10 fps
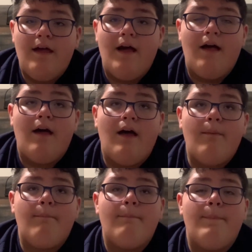
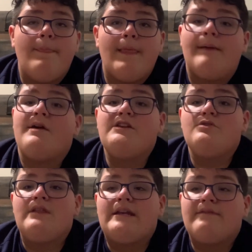I might
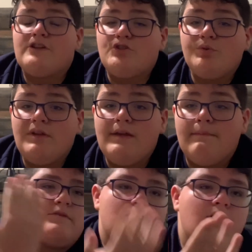do that eventually.
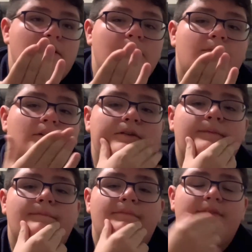Dragon Ball
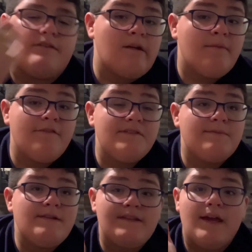Viz
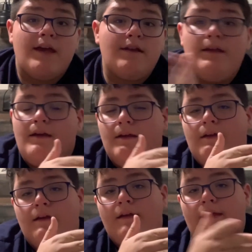Bigs I had
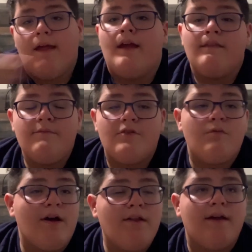them for a
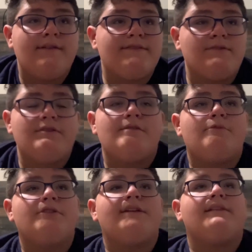while. I have sold them
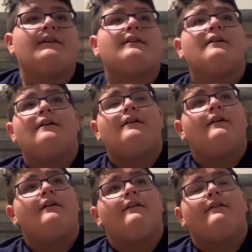only like
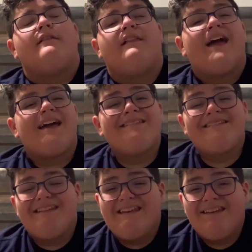
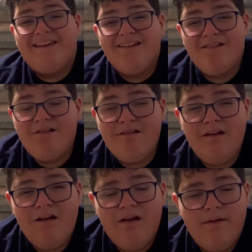last
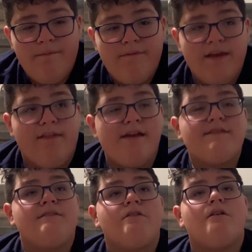year. Yeah,
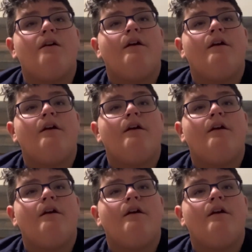last year.